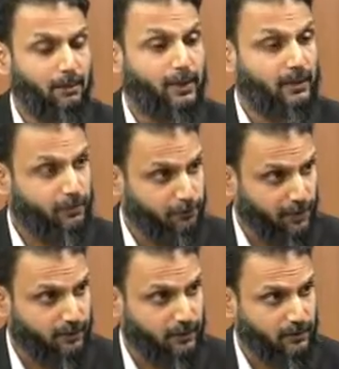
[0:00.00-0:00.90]
but it is
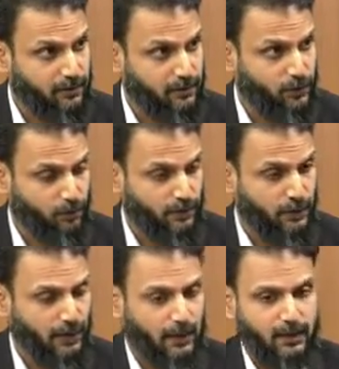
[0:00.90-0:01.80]
present in the
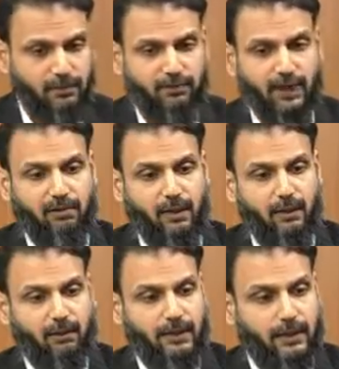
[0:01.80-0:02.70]
urine, and the viral
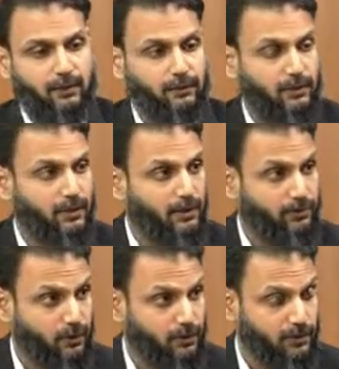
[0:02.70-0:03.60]
RNA is certainly
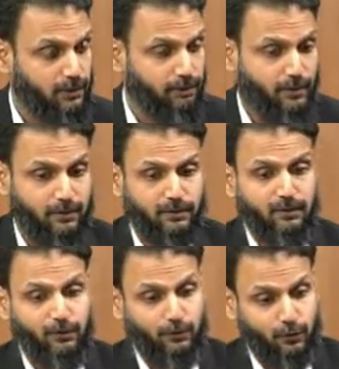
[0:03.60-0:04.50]
found to be present
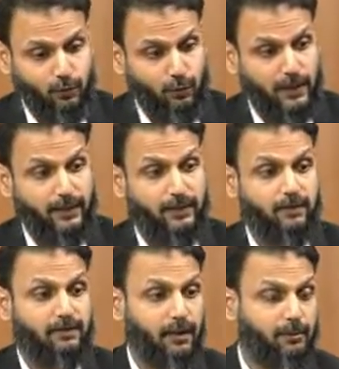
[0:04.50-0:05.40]
in stool and in
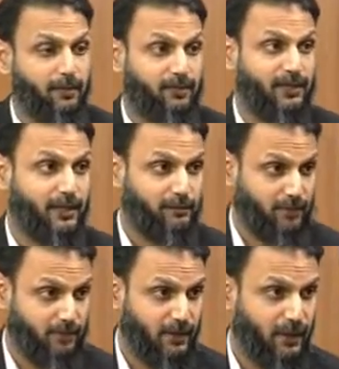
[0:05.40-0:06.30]
samples taken
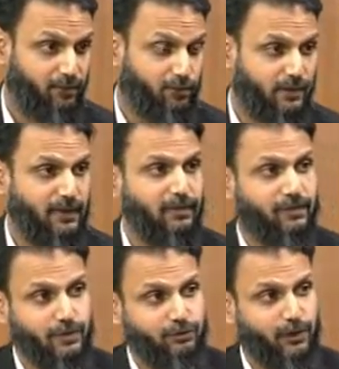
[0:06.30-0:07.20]
from the
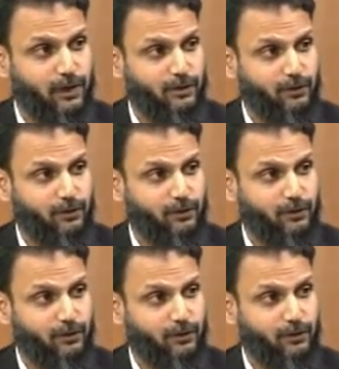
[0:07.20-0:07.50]
gastrointestinal tract